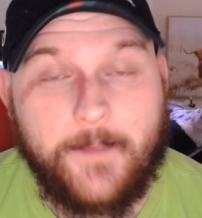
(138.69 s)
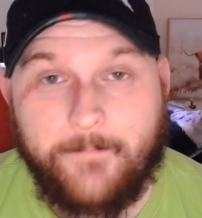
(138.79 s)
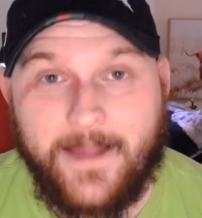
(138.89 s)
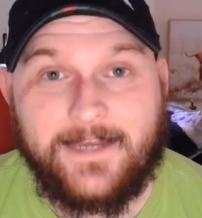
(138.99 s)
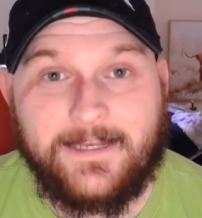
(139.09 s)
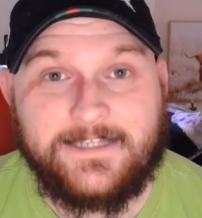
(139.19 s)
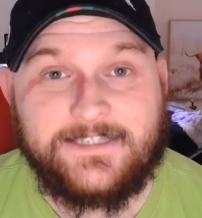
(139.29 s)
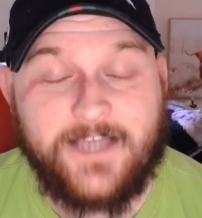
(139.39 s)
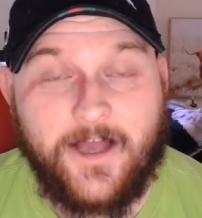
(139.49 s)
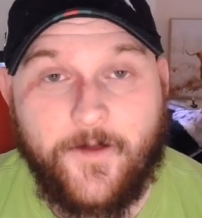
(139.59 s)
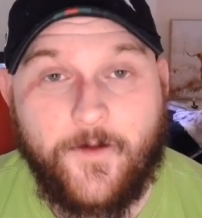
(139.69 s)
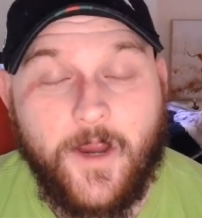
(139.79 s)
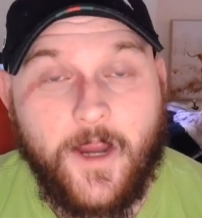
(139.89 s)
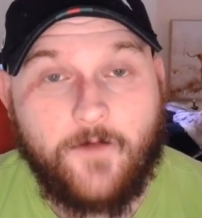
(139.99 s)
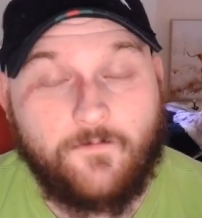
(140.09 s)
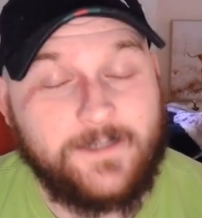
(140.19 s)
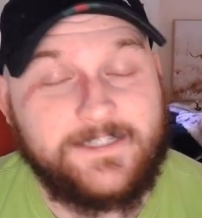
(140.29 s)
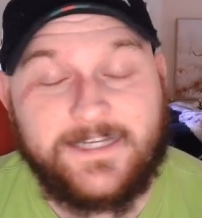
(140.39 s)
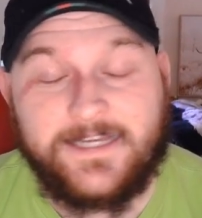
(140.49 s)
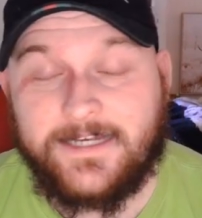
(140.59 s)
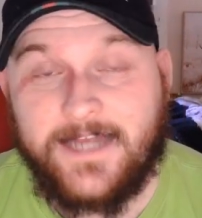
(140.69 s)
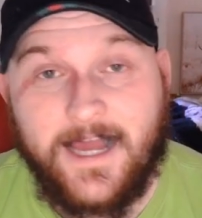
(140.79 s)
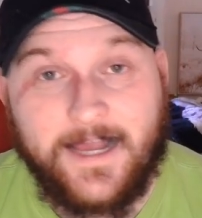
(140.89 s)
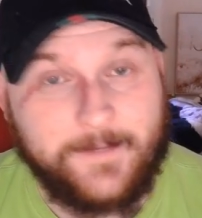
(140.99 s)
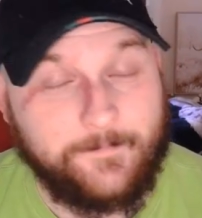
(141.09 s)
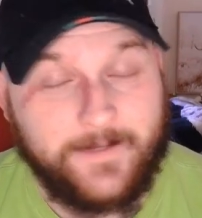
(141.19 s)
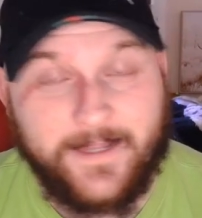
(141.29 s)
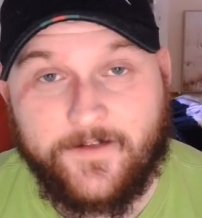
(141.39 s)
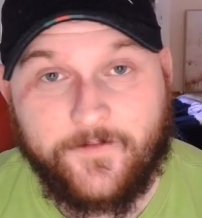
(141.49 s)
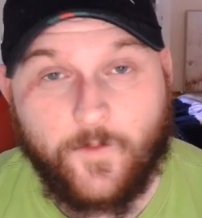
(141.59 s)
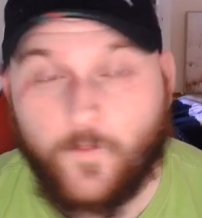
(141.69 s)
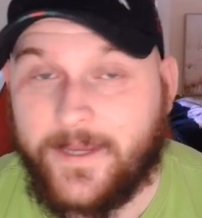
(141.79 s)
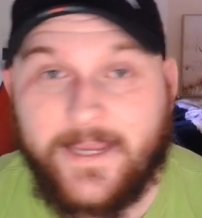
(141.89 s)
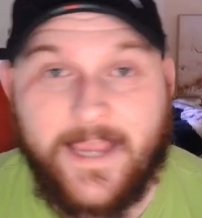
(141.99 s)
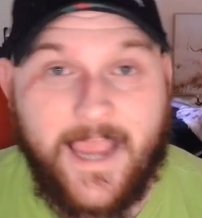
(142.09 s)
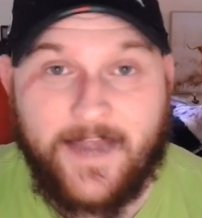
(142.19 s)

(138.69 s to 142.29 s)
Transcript: Mainly so, Richie Kanar can play on the wing